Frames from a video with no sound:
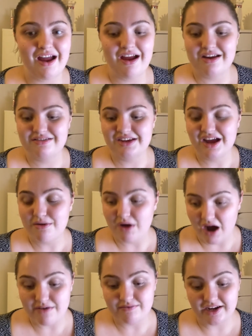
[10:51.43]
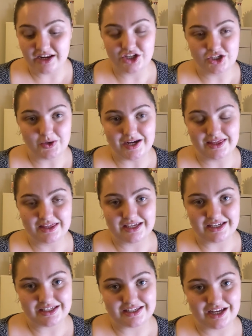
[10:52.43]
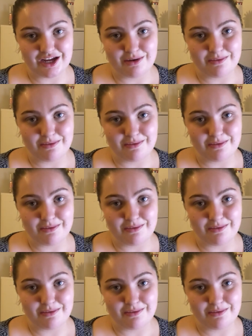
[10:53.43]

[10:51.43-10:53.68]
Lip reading: And yeah, I am really enjoying this